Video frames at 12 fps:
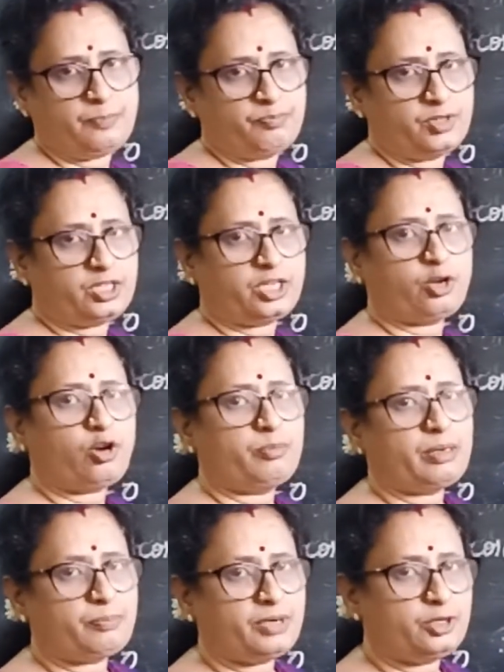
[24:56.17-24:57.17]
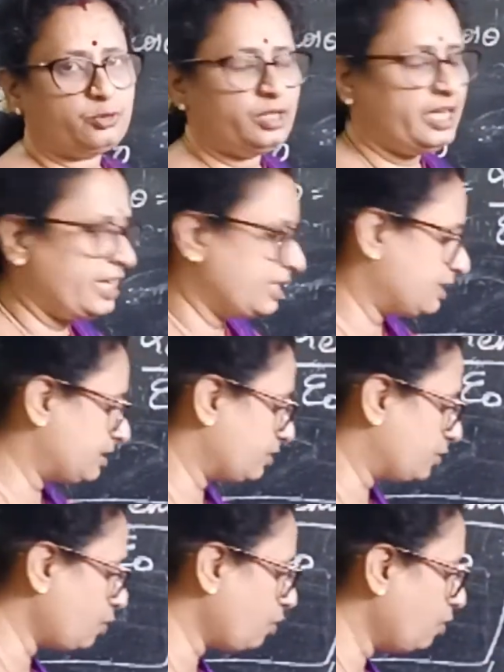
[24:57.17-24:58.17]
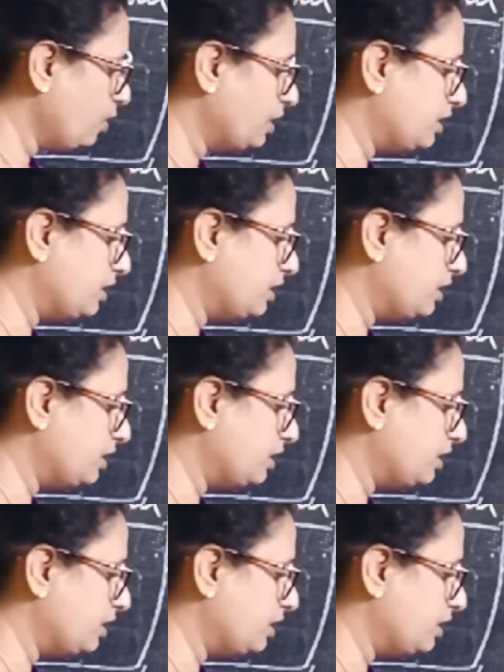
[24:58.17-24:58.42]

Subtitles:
It cannot be applied to the ends. So,